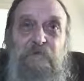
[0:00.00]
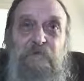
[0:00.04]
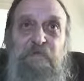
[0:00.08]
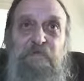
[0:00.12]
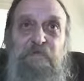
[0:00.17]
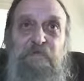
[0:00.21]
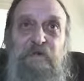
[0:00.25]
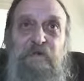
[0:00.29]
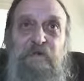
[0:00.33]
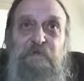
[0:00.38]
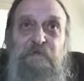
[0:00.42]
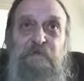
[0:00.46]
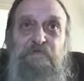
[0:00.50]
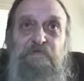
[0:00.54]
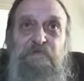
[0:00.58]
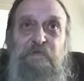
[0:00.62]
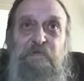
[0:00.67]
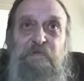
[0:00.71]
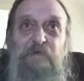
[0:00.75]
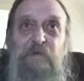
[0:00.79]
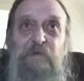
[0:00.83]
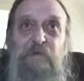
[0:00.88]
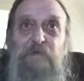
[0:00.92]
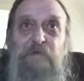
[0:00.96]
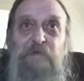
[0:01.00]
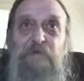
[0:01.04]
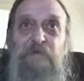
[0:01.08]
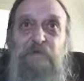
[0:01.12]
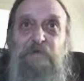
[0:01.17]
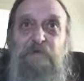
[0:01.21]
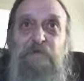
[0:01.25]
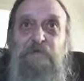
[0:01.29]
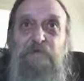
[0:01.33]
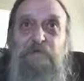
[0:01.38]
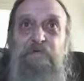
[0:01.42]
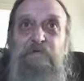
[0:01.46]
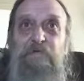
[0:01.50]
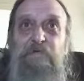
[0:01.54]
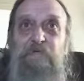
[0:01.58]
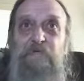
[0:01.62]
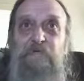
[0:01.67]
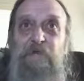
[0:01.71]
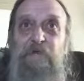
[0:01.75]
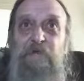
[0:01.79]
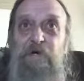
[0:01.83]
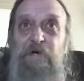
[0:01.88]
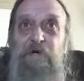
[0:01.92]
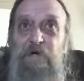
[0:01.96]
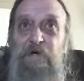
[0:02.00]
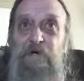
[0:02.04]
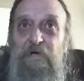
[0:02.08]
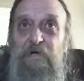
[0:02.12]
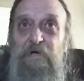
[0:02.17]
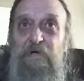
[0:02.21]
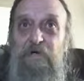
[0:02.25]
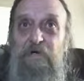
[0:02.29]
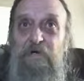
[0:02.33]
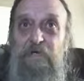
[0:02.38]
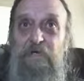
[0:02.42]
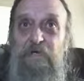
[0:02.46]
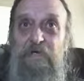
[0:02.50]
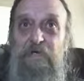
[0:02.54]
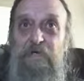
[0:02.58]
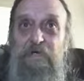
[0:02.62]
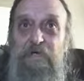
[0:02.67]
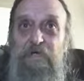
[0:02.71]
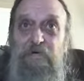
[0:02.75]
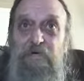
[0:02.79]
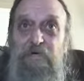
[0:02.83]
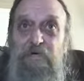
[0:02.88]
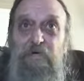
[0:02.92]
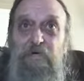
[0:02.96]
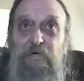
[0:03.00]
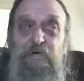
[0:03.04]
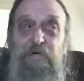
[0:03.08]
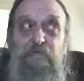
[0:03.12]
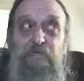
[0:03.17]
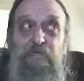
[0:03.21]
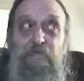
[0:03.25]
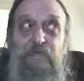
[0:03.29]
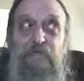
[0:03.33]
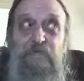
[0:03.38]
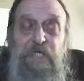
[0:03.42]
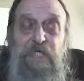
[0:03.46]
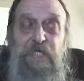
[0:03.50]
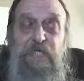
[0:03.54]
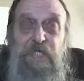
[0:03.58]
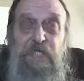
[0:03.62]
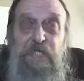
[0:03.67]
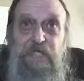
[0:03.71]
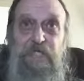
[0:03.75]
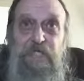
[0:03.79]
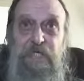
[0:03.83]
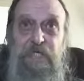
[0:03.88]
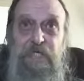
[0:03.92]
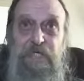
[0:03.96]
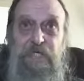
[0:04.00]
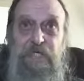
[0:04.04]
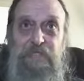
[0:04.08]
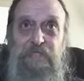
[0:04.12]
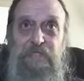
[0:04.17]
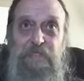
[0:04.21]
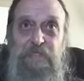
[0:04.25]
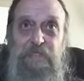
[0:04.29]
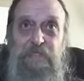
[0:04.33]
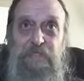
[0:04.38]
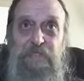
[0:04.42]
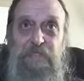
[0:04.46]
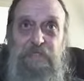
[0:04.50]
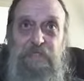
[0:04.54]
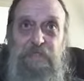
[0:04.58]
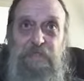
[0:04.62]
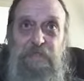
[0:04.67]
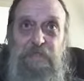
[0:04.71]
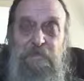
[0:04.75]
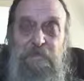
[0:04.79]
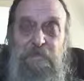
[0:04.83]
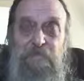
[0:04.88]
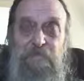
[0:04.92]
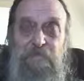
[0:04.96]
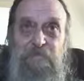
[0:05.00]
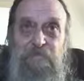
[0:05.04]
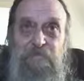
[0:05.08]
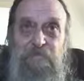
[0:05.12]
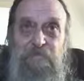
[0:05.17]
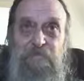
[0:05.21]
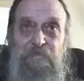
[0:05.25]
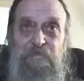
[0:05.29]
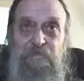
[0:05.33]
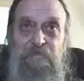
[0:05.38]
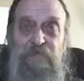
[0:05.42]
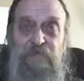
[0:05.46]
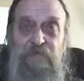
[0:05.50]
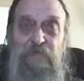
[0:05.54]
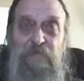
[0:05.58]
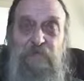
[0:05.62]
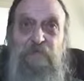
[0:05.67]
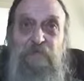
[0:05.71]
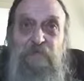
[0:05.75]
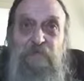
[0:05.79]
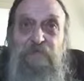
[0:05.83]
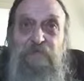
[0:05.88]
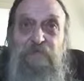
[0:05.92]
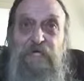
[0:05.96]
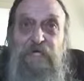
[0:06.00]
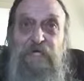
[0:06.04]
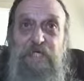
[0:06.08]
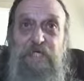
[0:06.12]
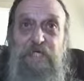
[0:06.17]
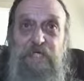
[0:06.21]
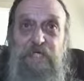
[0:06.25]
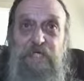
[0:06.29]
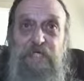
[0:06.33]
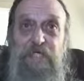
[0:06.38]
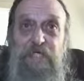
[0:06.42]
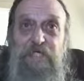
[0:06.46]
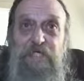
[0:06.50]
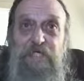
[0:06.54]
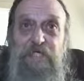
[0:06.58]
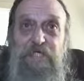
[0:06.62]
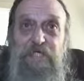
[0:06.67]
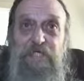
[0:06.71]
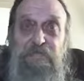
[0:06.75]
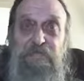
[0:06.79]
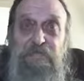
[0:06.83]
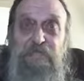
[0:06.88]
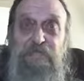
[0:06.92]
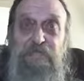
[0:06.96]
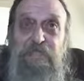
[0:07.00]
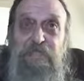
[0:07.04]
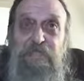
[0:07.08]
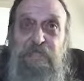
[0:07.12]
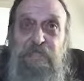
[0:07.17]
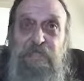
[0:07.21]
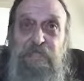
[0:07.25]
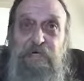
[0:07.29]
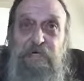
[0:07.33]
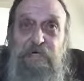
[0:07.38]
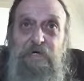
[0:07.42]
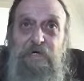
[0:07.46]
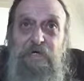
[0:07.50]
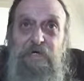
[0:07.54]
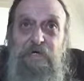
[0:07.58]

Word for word: but follow the law and are obedient, obedient to the law.